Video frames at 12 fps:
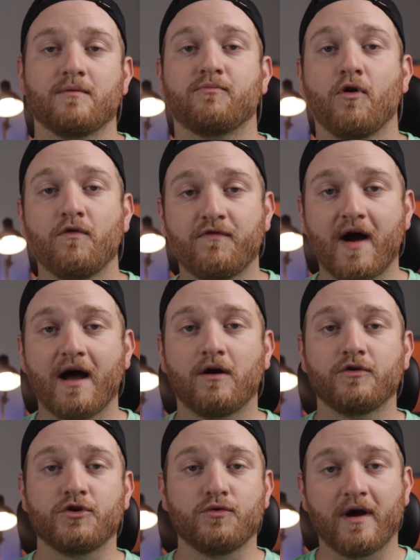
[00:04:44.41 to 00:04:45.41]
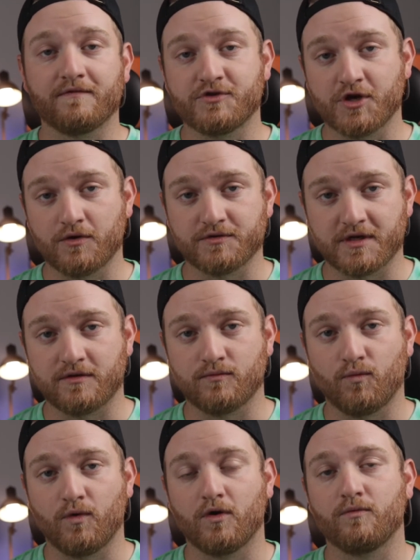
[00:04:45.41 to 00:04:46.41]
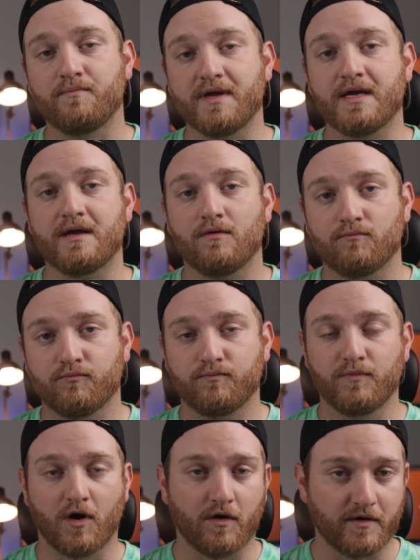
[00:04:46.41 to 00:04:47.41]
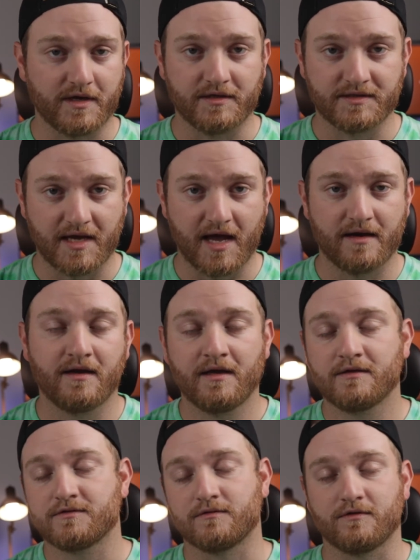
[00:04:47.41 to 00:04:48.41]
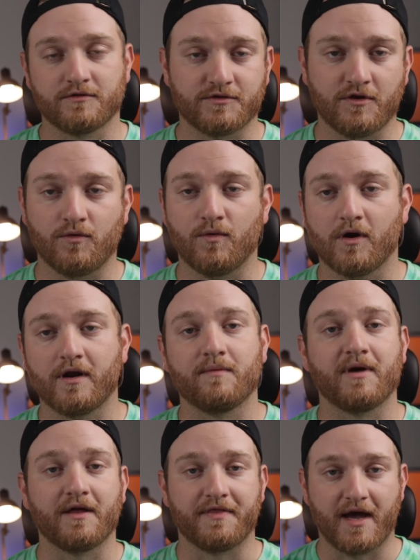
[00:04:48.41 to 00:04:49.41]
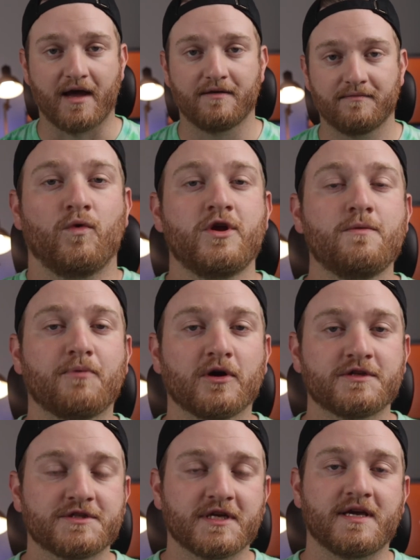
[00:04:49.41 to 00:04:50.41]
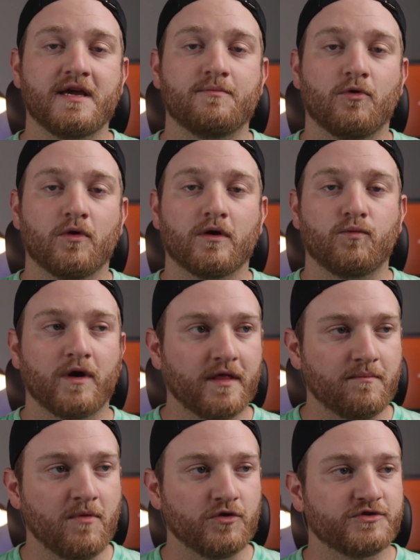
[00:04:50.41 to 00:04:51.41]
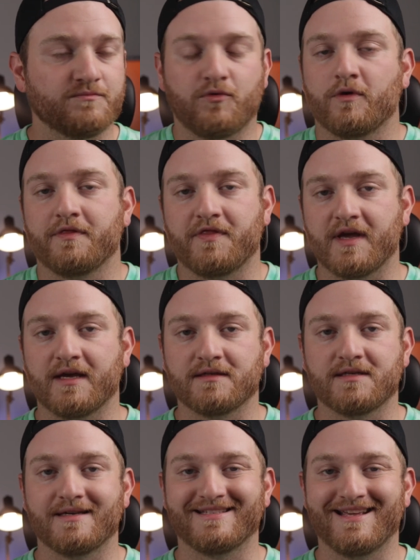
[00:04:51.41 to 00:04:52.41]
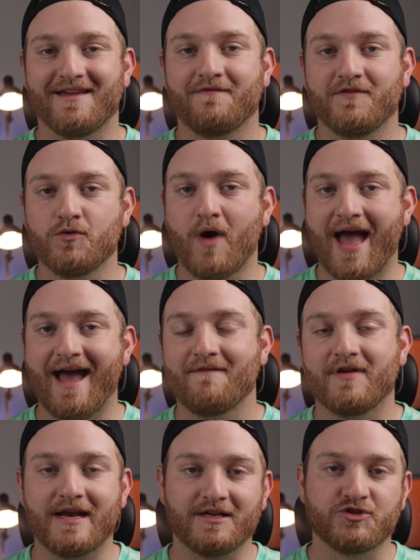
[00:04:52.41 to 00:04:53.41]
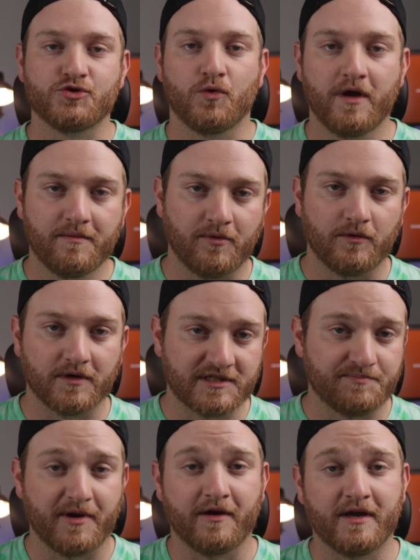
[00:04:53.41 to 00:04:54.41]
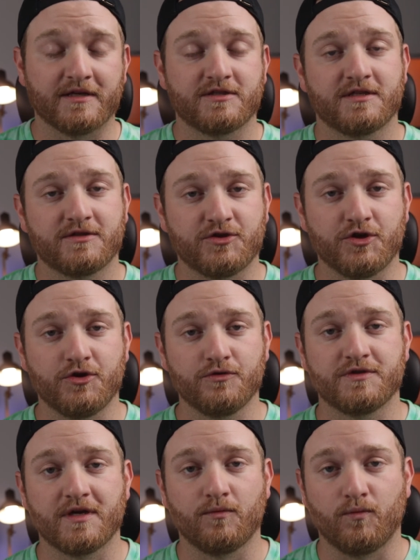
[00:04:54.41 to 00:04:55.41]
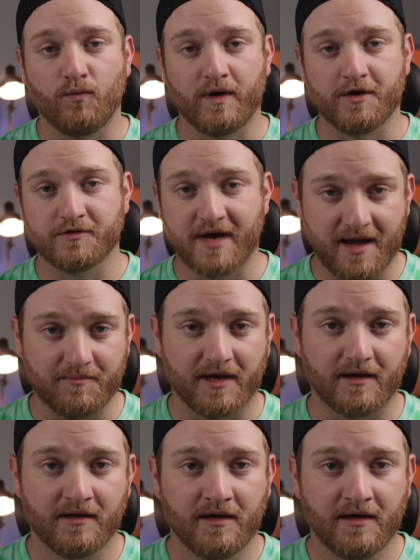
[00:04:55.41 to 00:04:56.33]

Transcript: profile you have chosen will be already set, so there's no worry about that. When you purchase a keyboard, one of the most important things is if you have an enjoyable experience to use it when you're typing.